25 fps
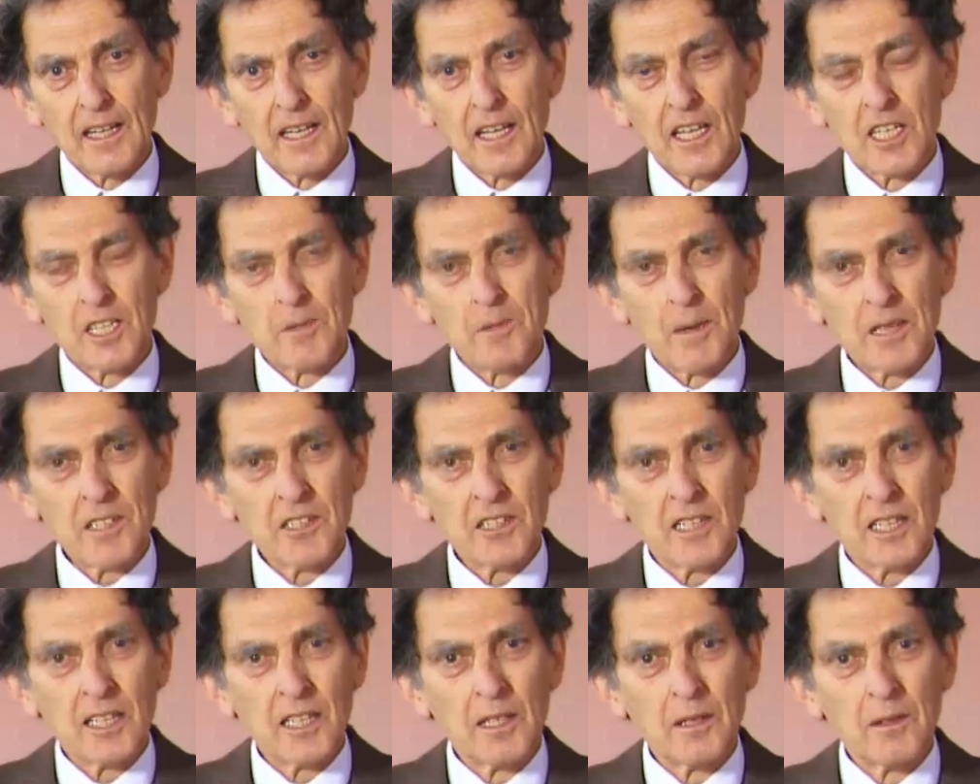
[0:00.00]

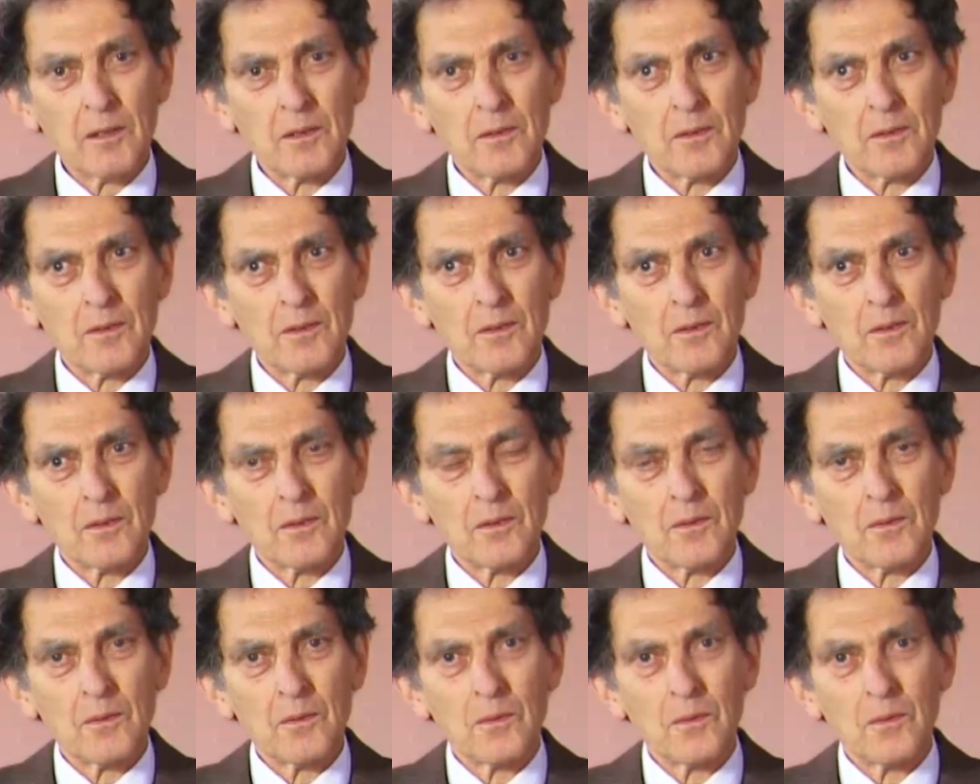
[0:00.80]
especially
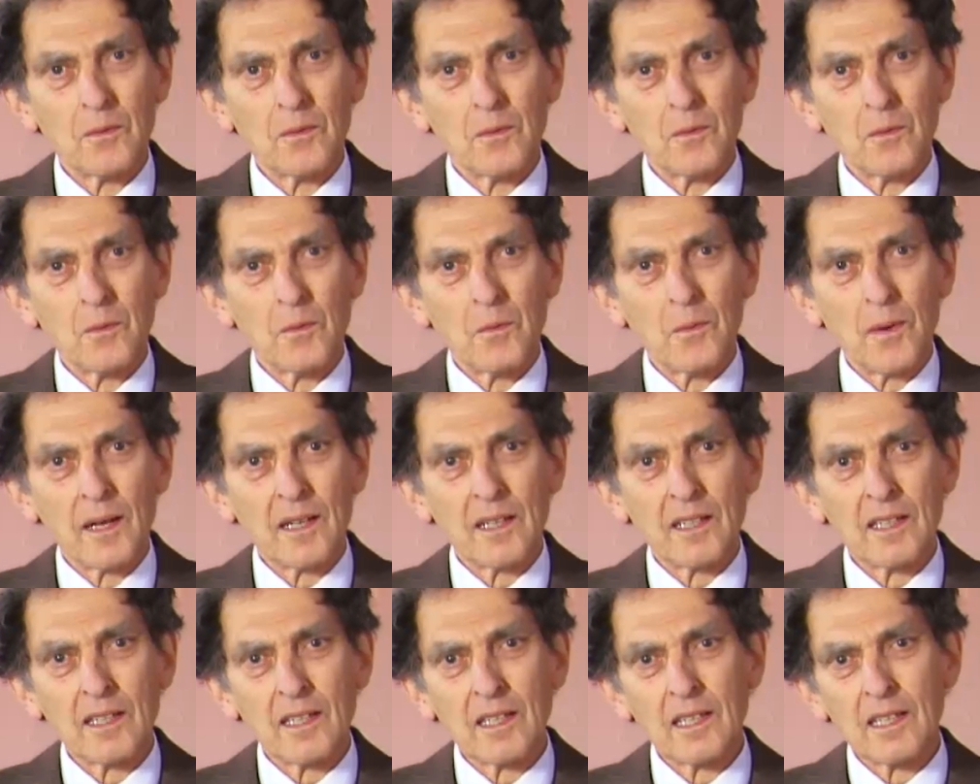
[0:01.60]

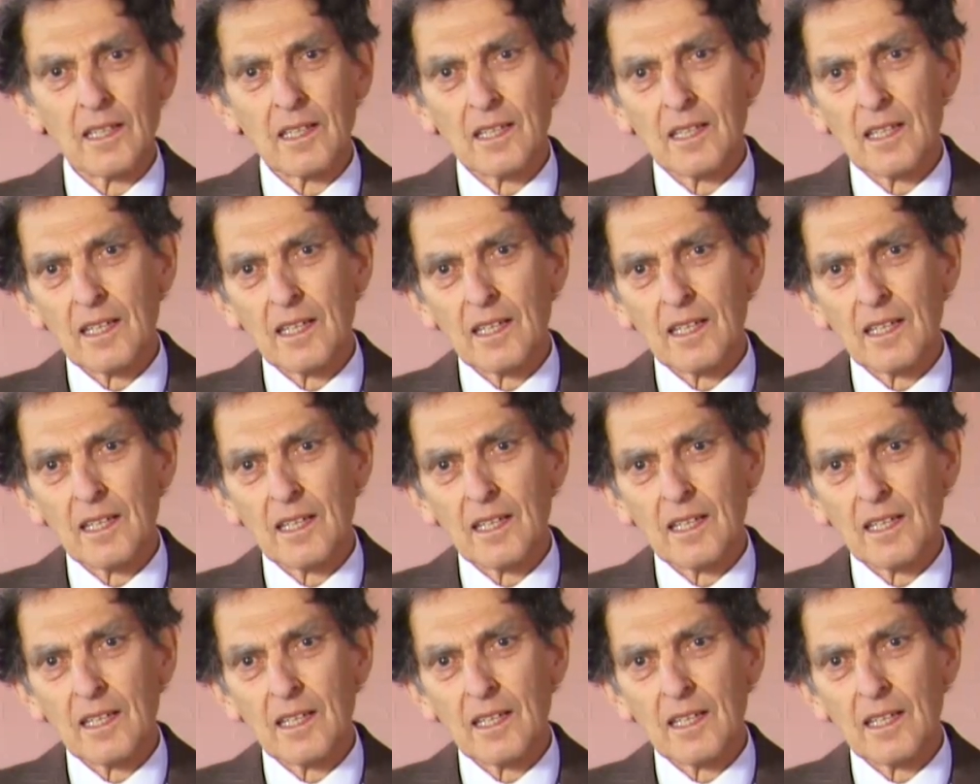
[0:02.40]
when